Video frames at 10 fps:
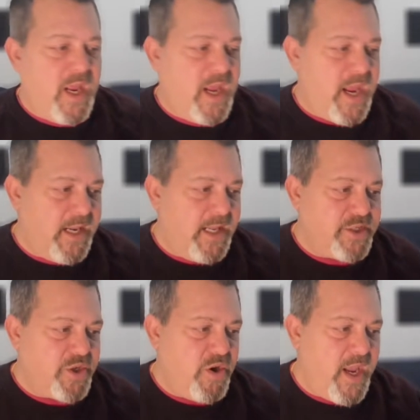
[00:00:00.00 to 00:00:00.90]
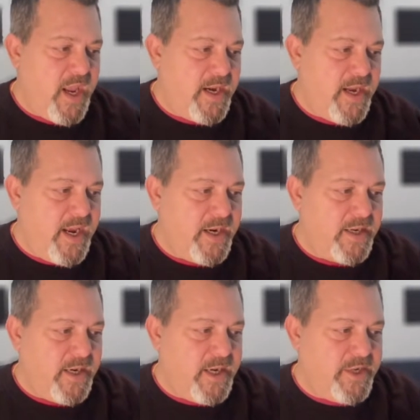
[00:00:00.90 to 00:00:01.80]
and let's go ahead
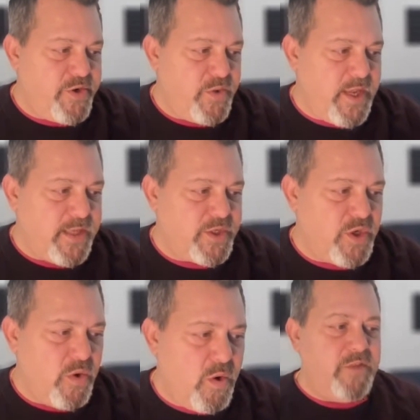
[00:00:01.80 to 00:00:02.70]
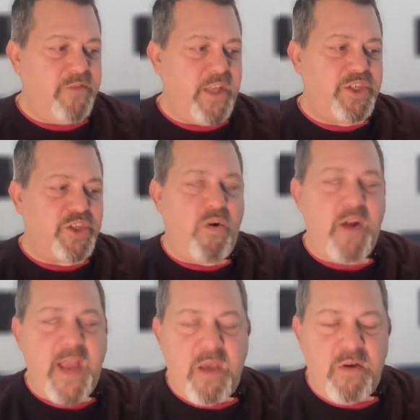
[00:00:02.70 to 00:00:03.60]
and do that. So they start
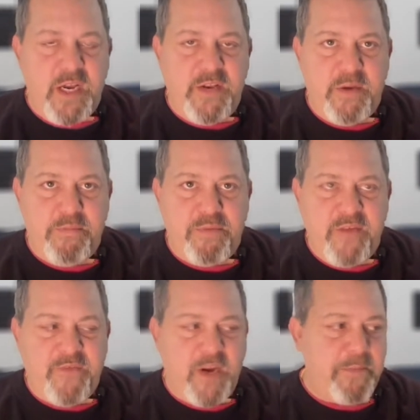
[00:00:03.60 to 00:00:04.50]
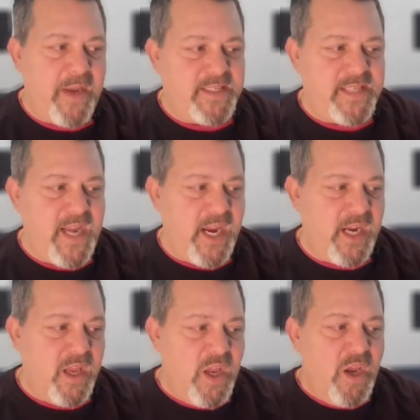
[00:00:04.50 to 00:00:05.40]
out in their briefing by
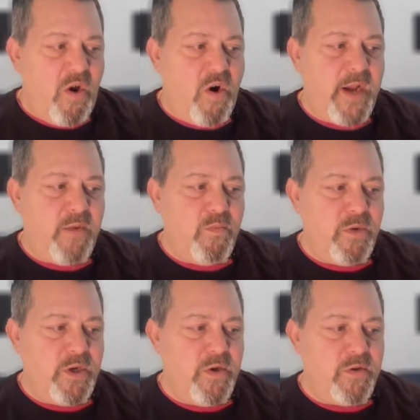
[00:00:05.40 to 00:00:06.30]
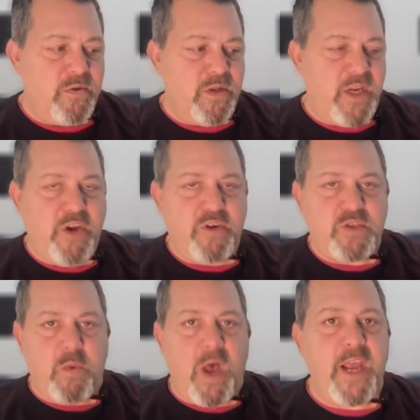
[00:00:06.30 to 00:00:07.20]
saying, all right, you know, here's
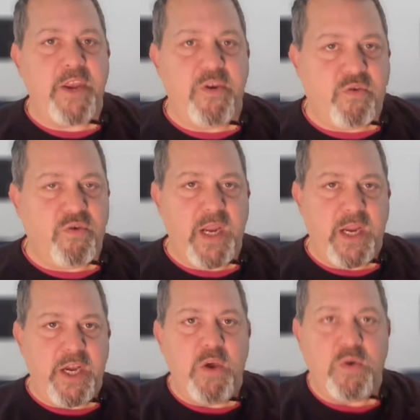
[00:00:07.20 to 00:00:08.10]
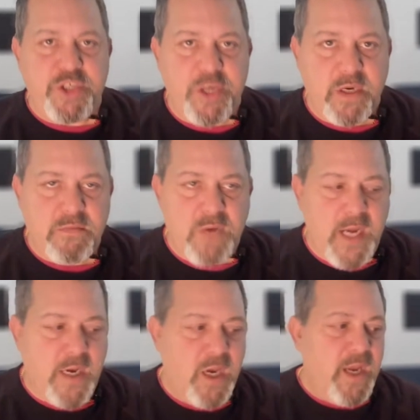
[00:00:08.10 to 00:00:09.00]
why you created OSHA,
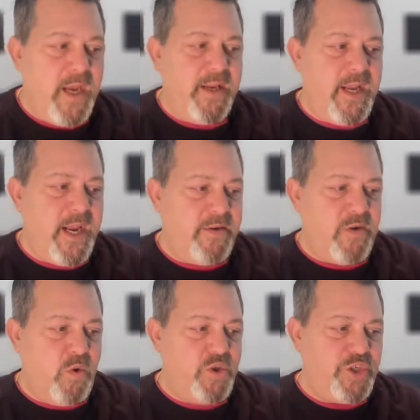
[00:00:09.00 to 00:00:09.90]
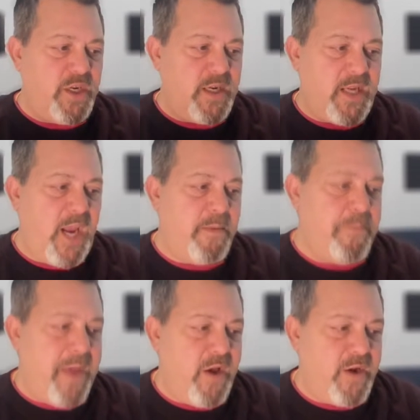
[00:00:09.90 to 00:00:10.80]
right? And OSHA came
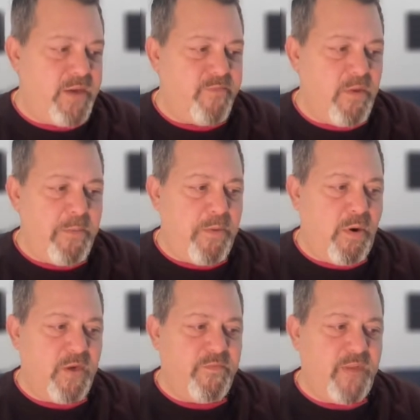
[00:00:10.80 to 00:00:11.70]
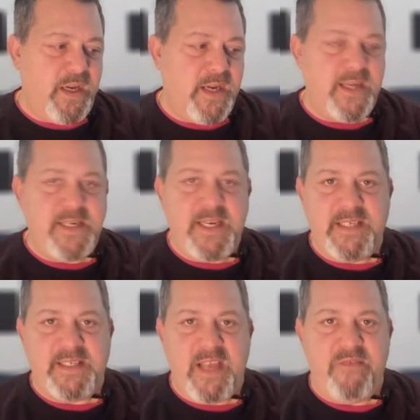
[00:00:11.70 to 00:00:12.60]
about from a part of the
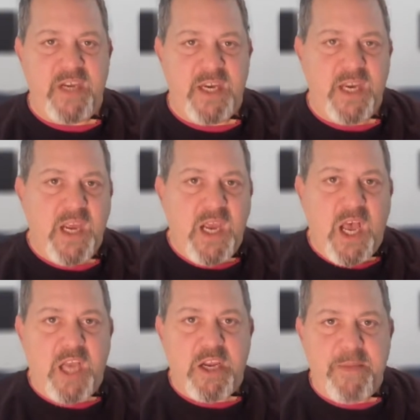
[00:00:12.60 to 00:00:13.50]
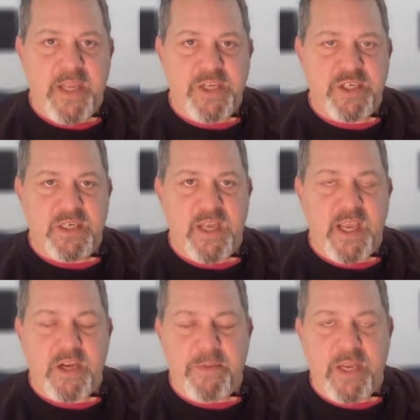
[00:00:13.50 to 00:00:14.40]
1970
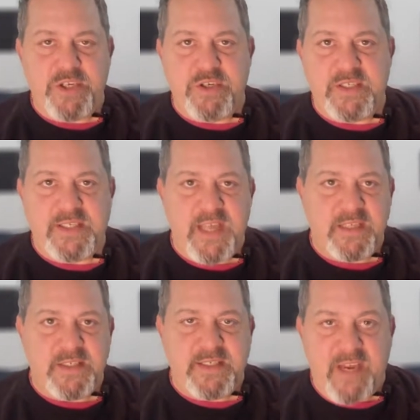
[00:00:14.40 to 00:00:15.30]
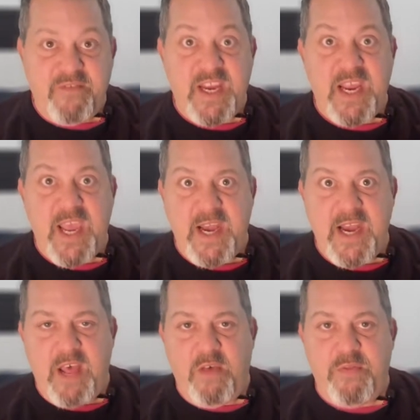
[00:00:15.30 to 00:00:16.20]
Occupational Safety and
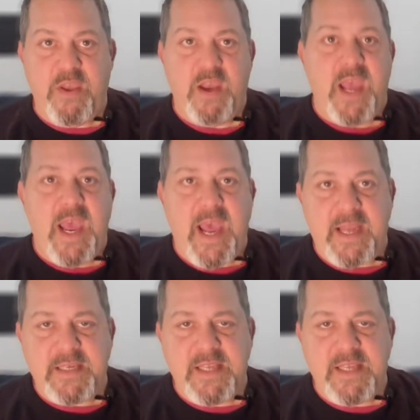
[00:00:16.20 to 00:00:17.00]
Health Act.